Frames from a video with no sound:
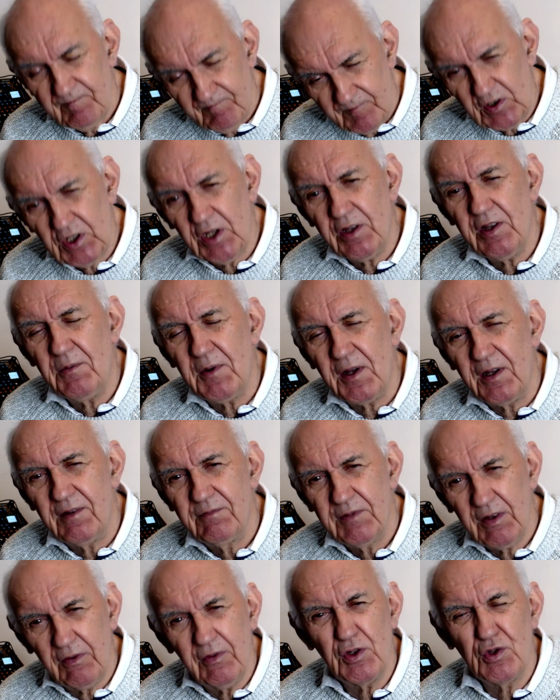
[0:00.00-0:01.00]
So there we are.
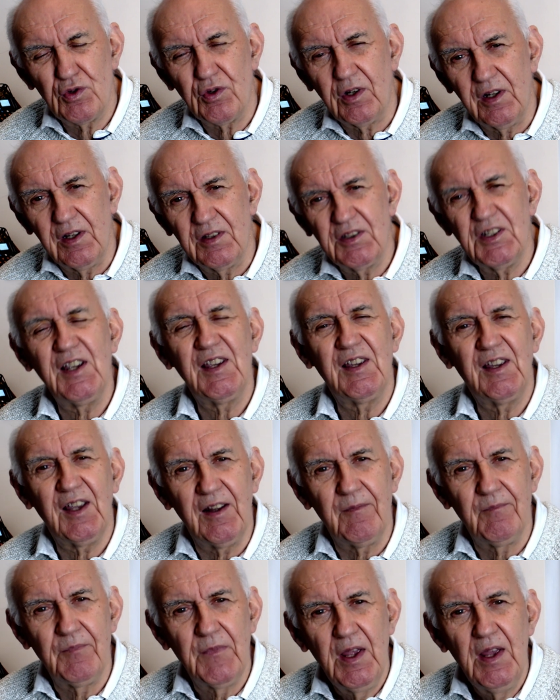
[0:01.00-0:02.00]
Give it a try. Take
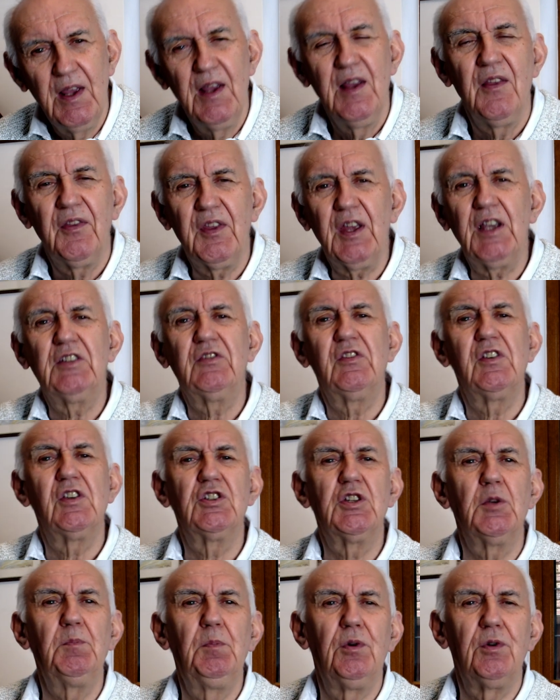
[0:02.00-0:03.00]
care. Thanks for your
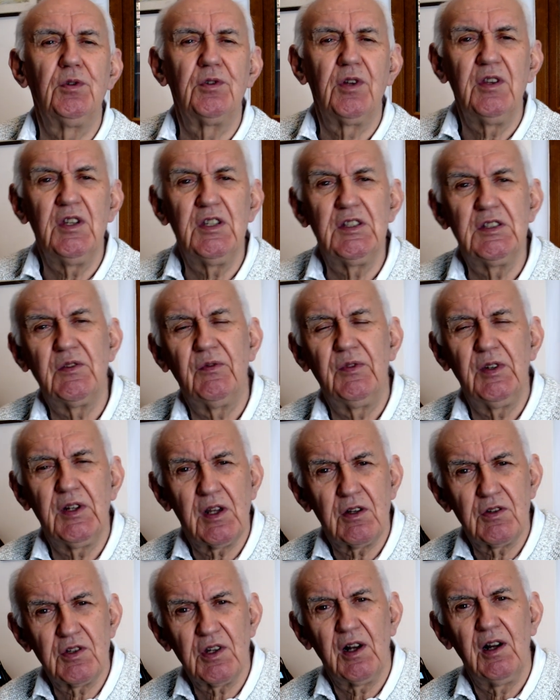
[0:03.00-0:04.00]
support on this
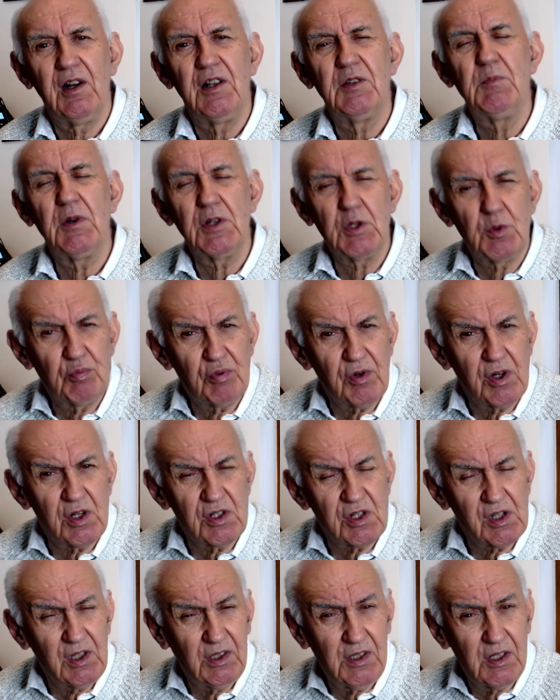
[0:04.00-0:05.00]
video channel. It's much
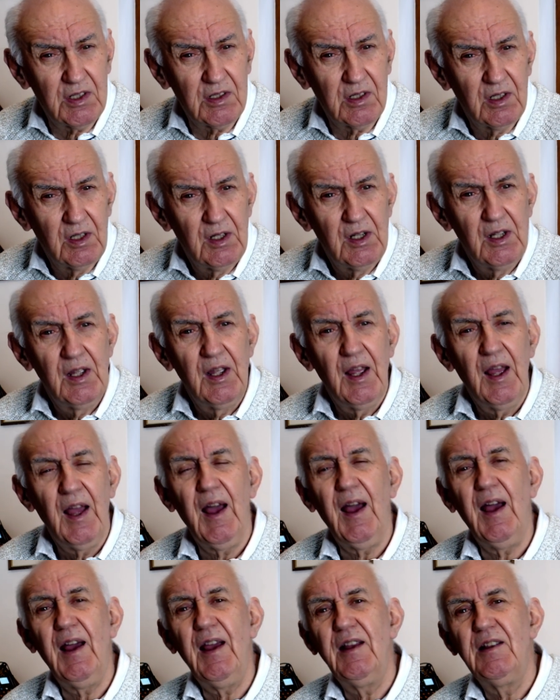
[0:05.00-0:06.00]
appreciated.
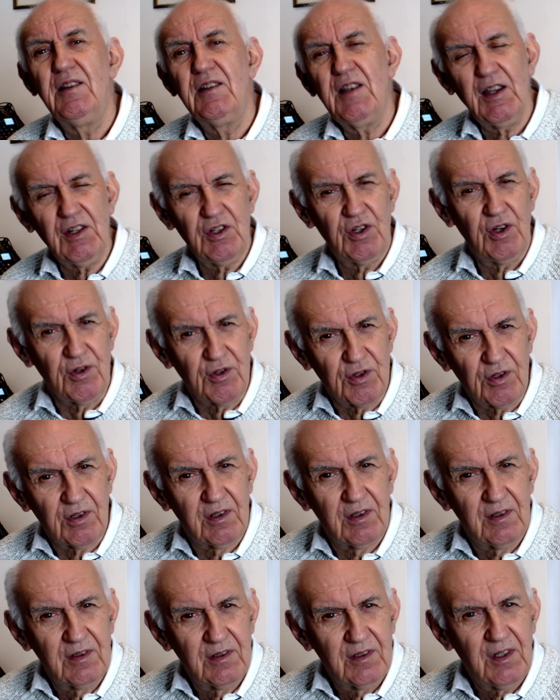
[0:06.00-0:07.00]
And as usual,
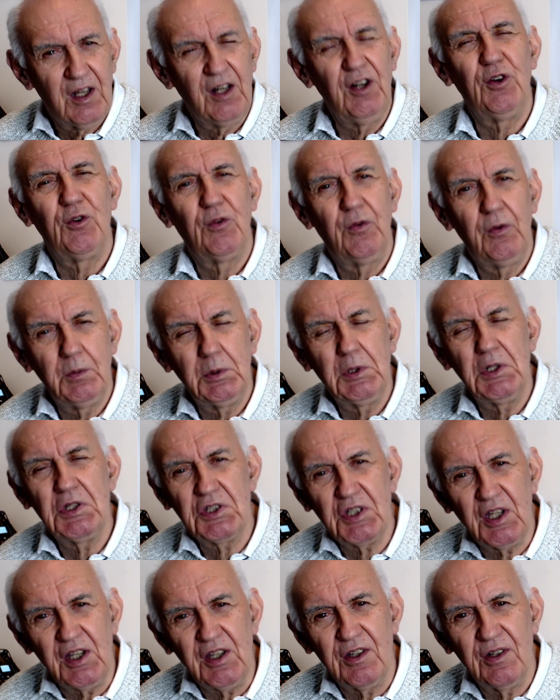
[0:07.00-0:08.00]
I look forward to
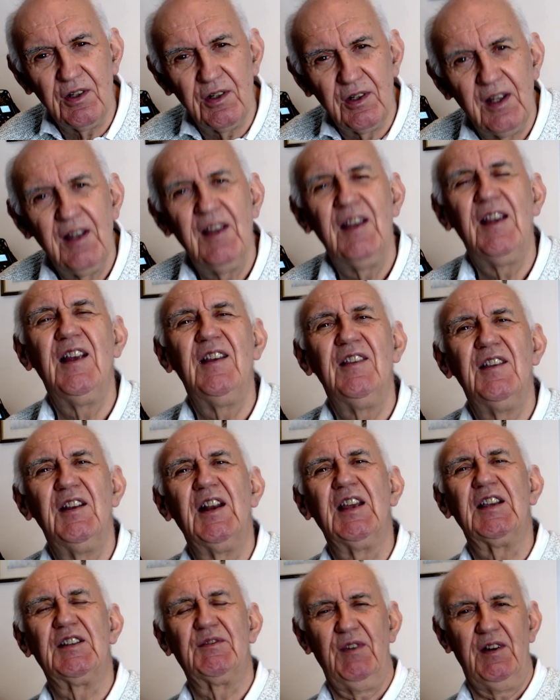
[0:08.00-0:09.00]
seeing you in the
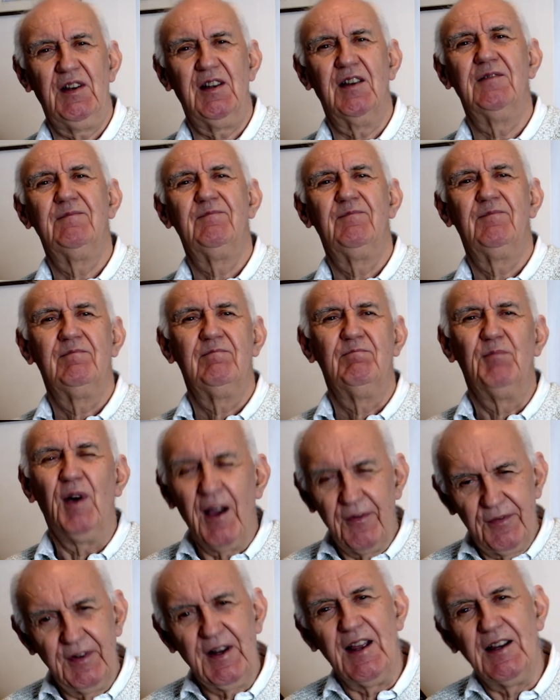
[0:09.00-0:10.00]
next video.
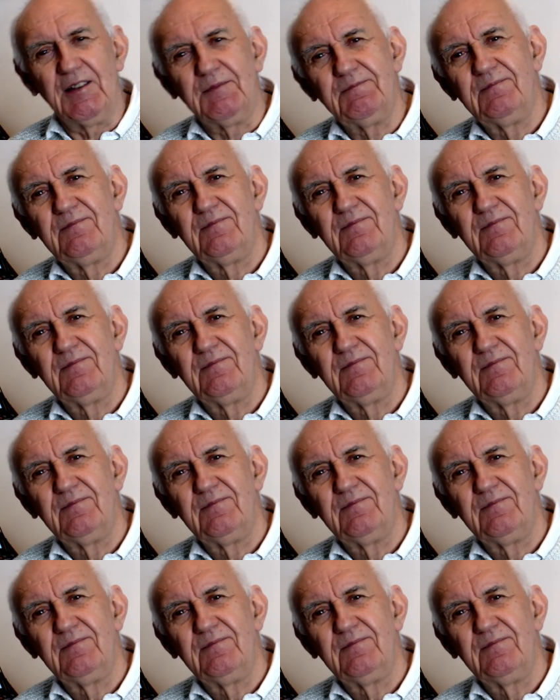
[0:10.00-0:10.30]
Bye for now.